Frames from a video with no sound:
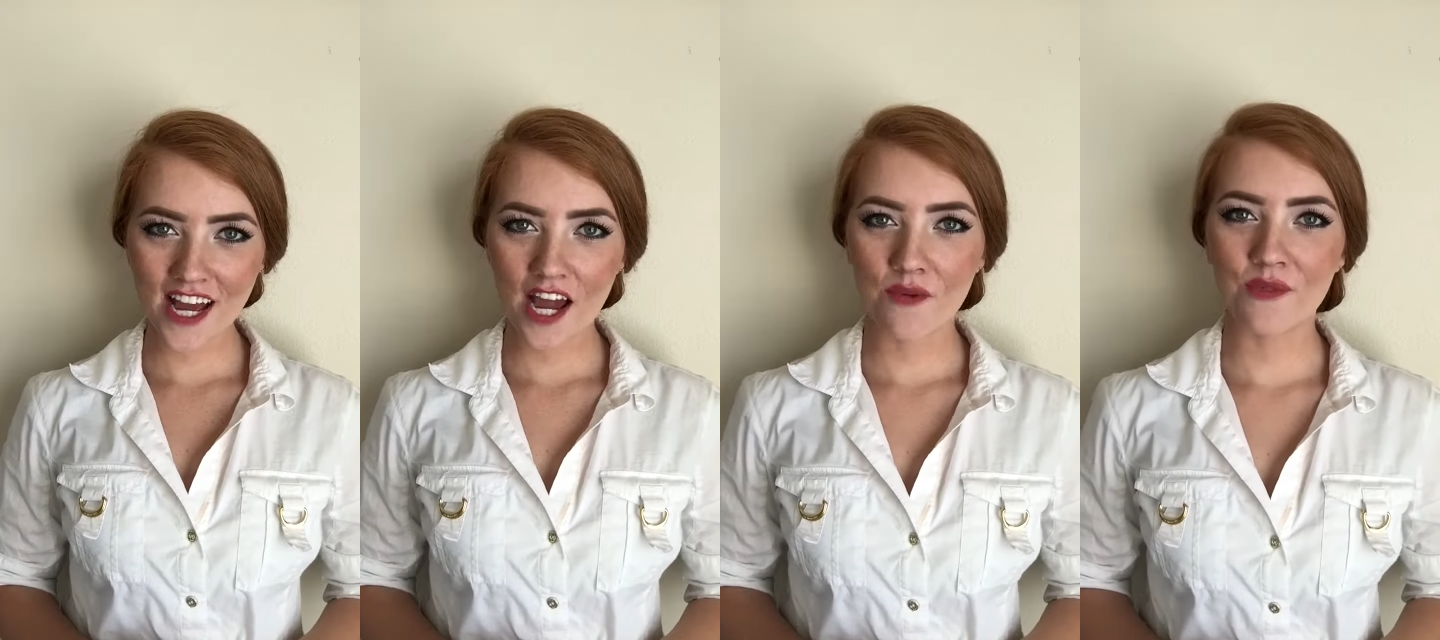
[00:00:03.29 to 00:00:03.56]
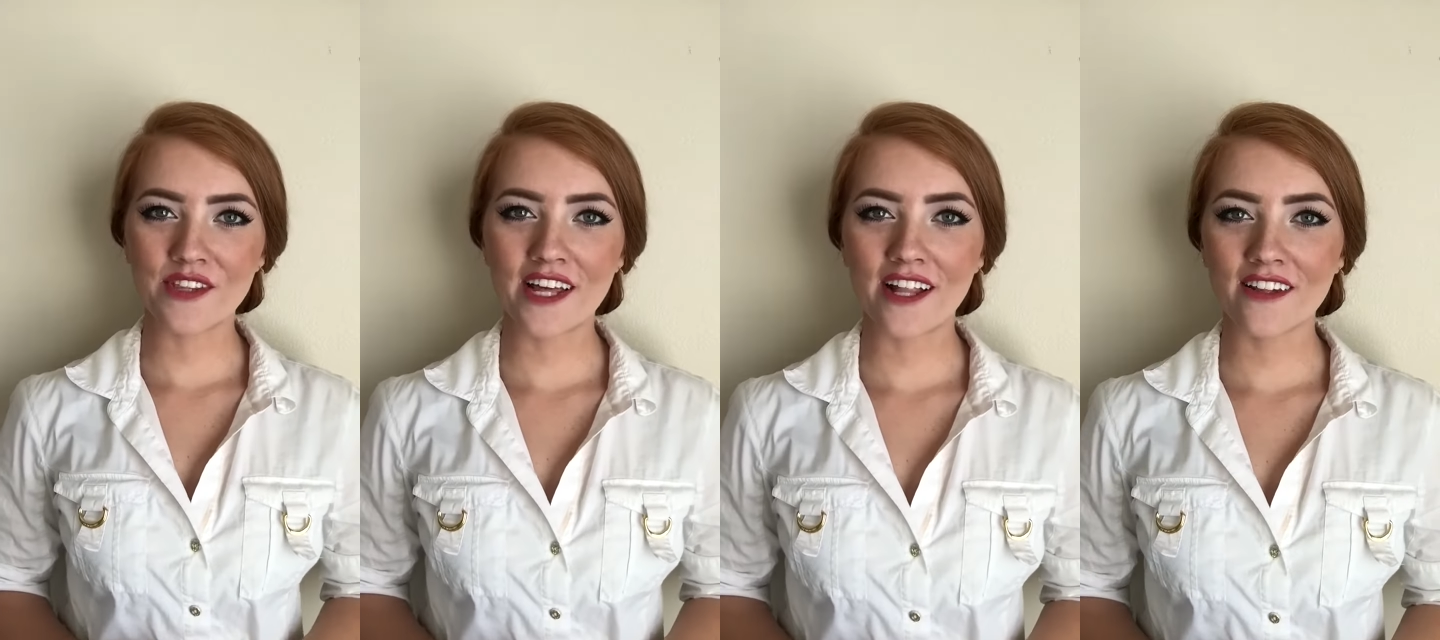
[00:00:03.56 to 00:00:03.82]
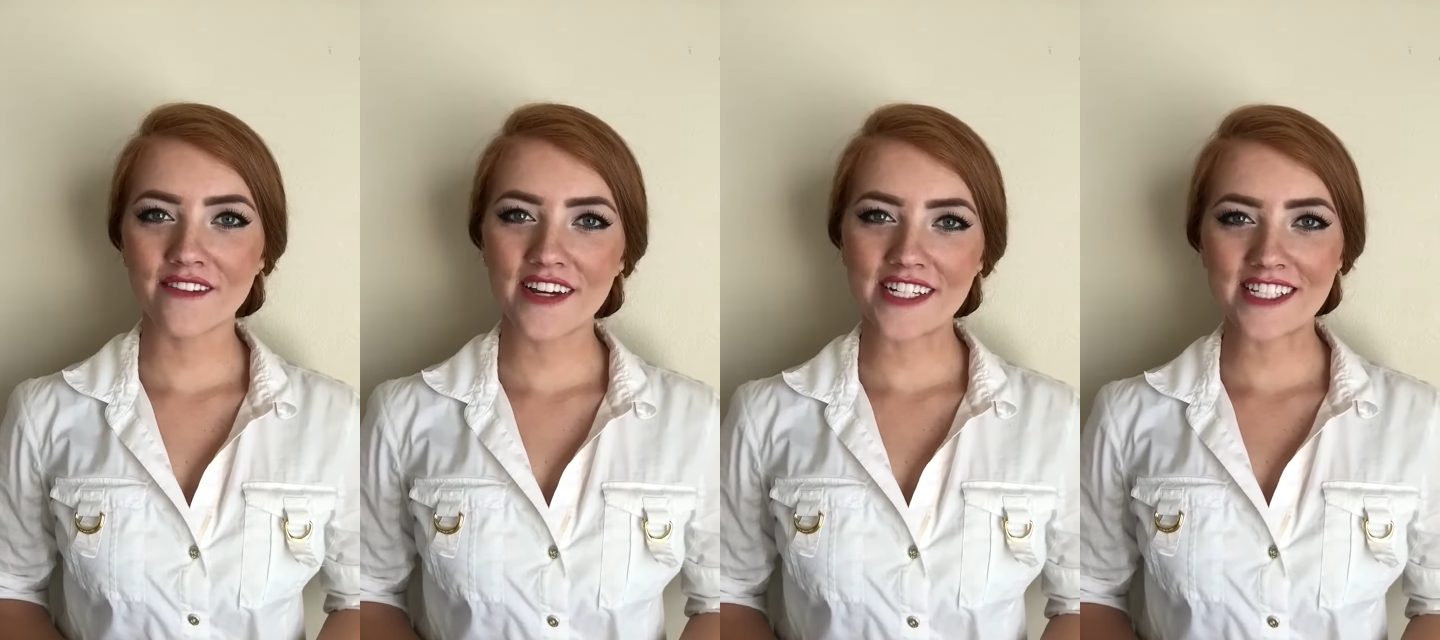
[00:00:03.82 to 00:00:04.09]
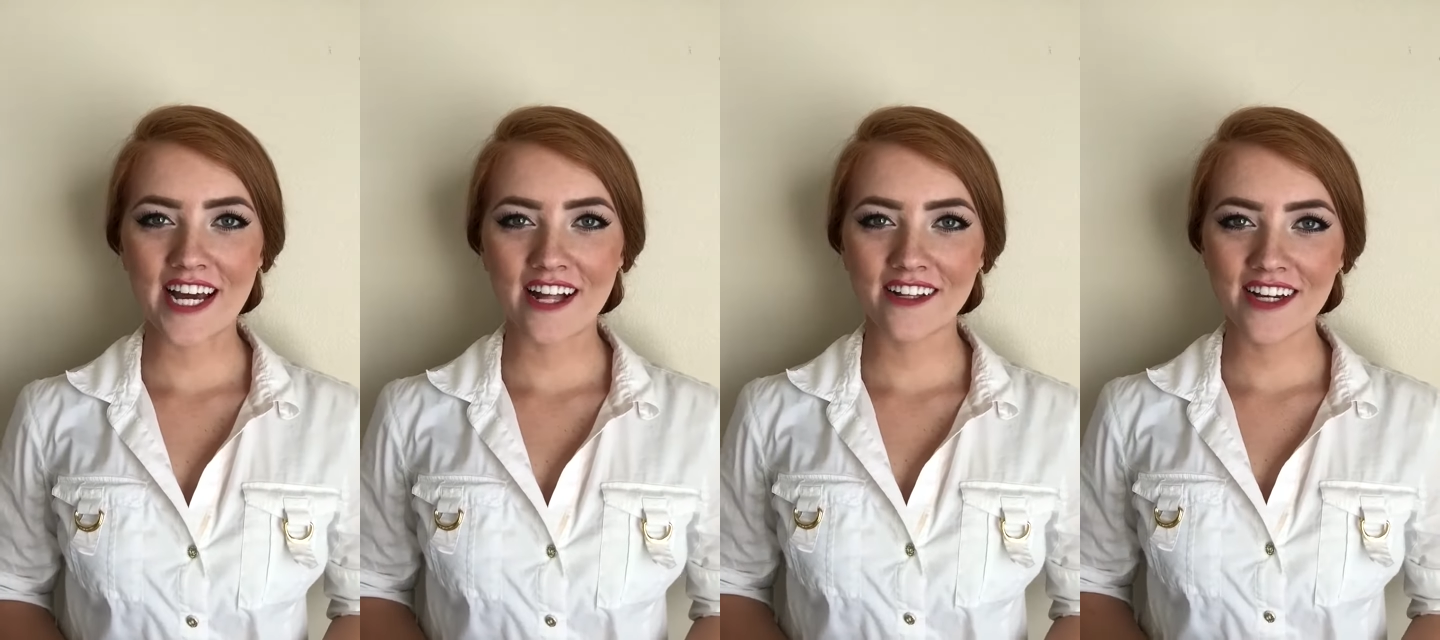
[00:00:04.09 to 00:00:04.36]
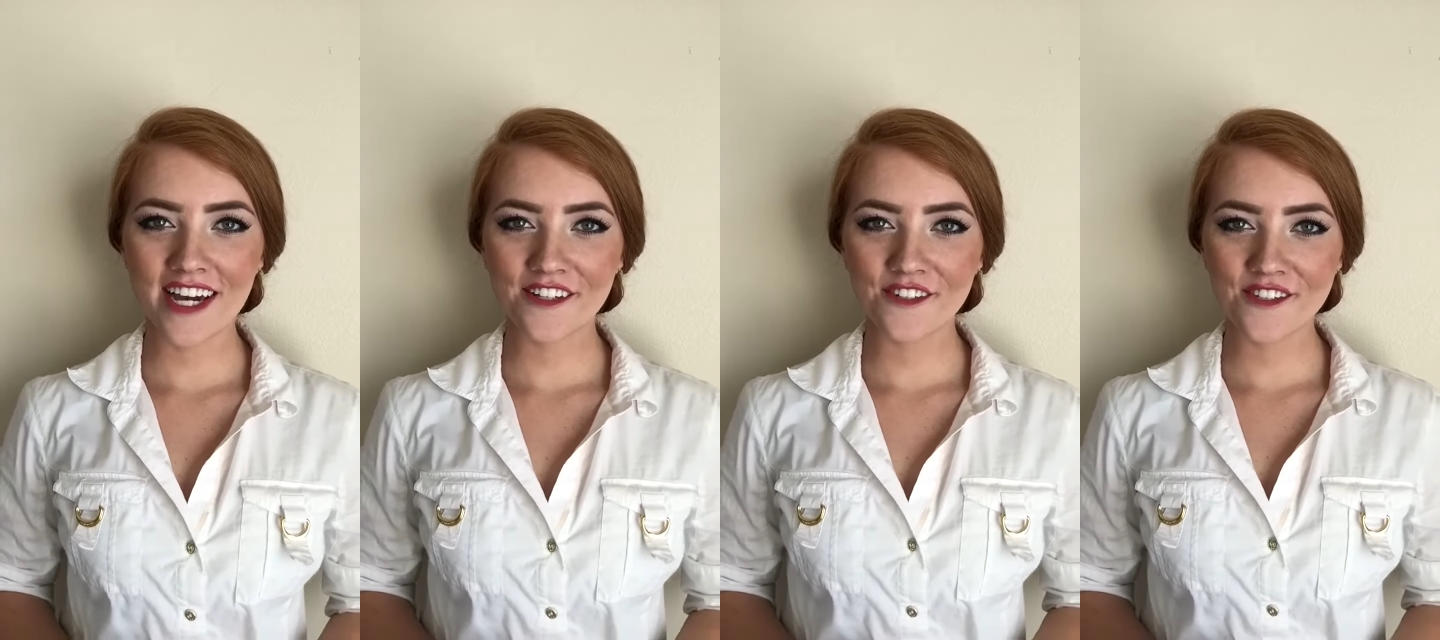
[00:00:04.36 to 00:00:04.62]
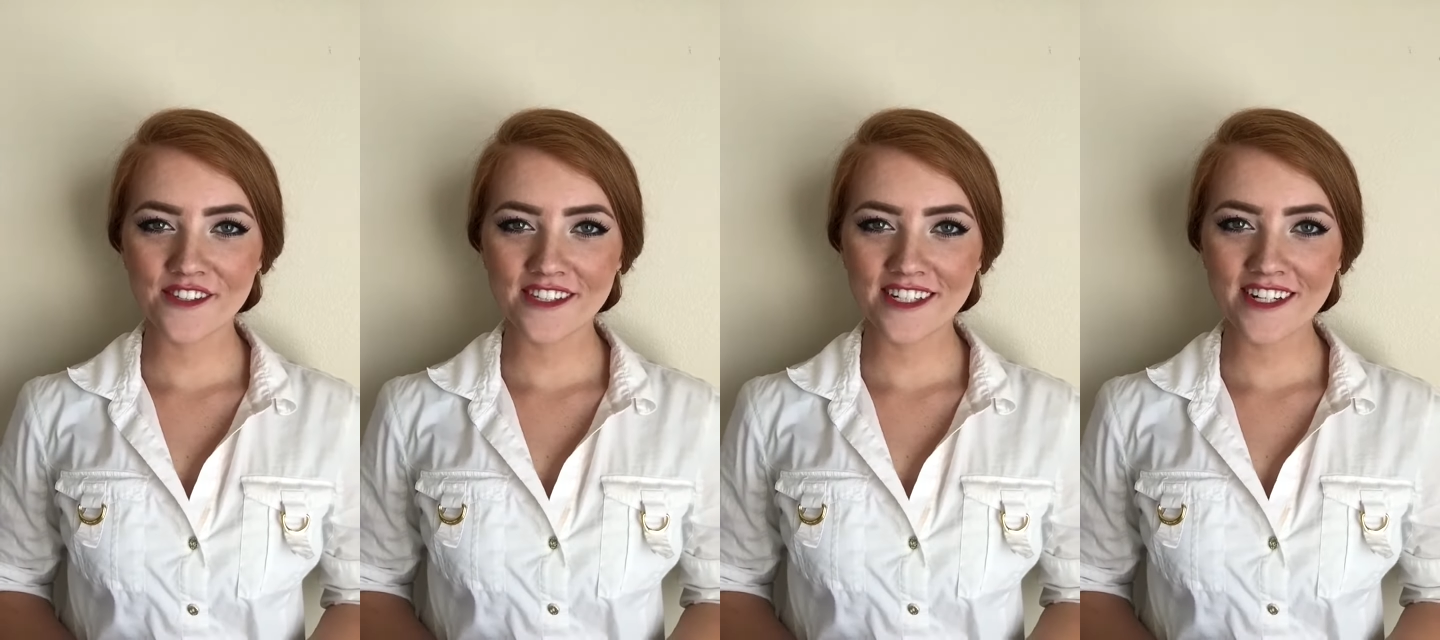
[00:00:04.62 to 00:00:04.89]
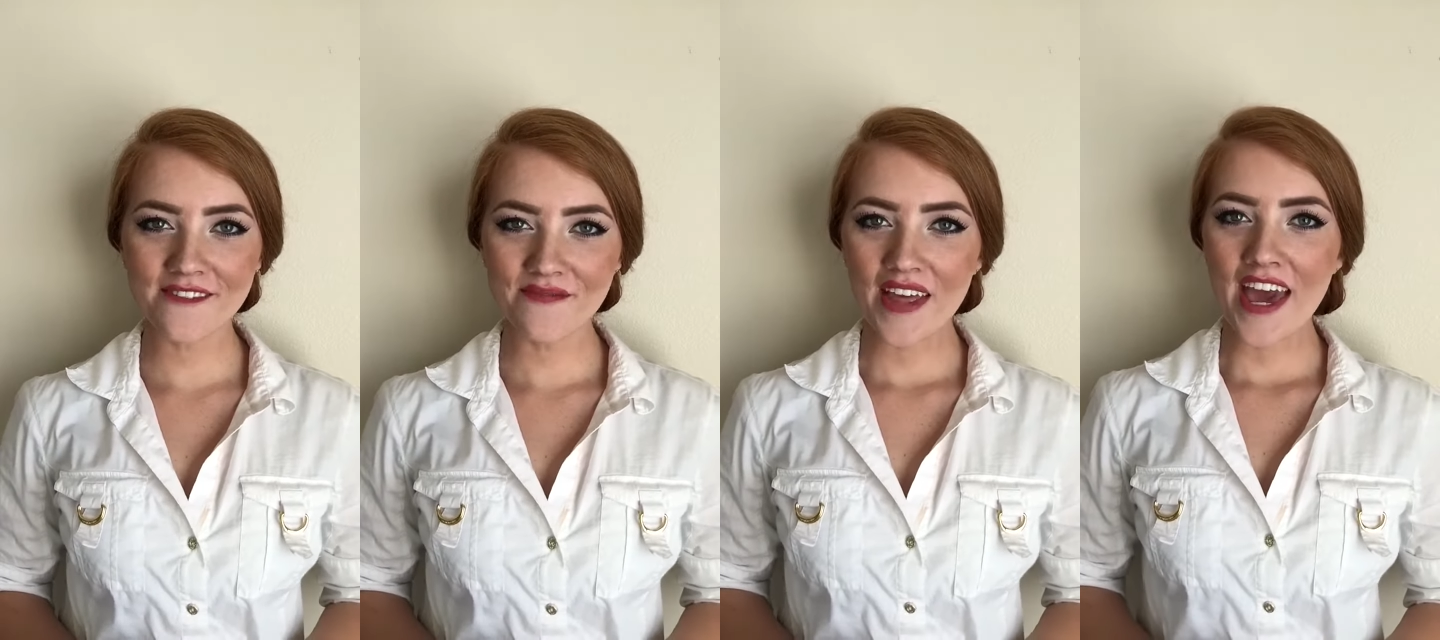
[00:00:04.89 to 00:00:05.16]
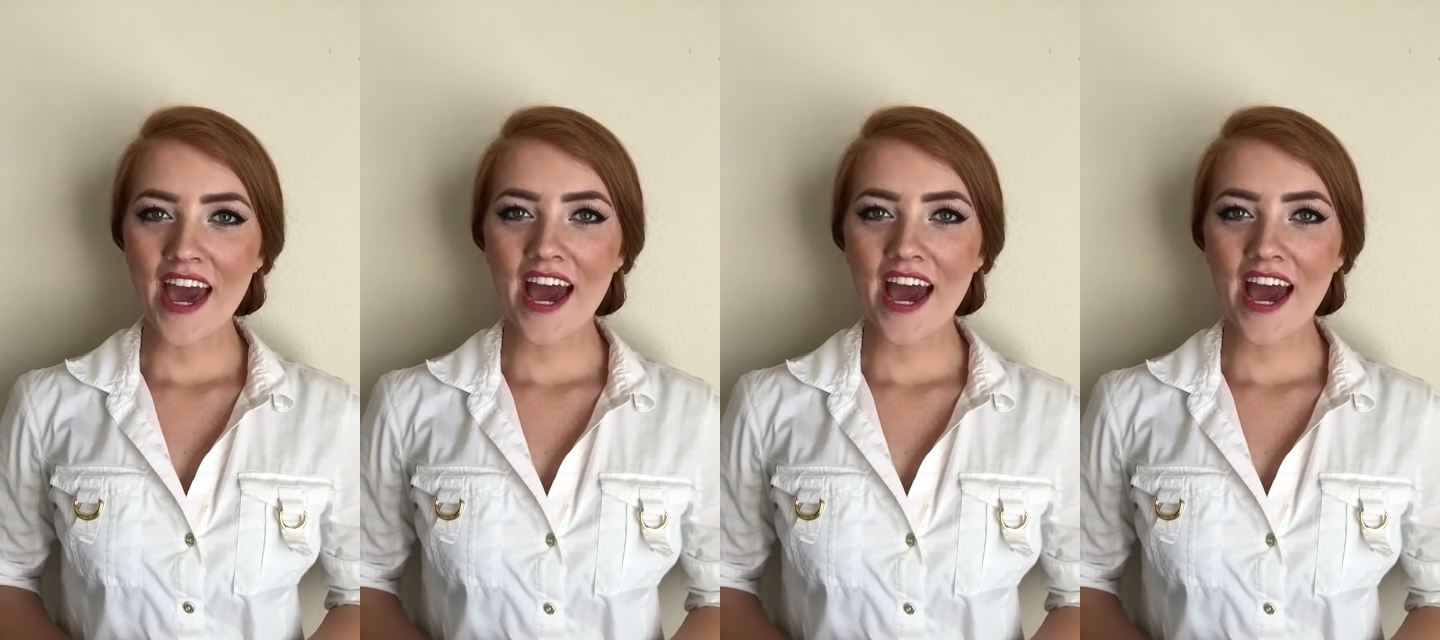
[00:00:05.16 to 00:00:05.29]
I'm with Elevate Talent Agency,